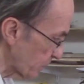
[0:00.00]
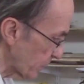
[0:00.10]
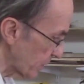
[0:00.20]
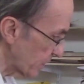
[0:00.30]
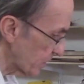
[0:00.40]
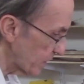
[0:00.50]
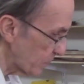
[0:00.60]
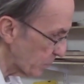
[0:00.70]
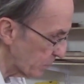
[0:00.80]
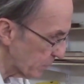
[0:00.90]
but it does seem
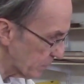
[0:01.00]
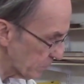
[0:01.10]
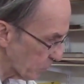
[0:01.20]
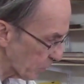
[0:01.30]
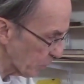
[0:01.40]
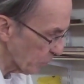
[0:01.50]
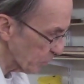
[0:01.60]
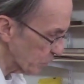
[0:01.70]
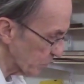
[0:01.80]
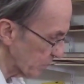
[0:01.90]
a little bit more
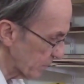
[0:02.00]
coarser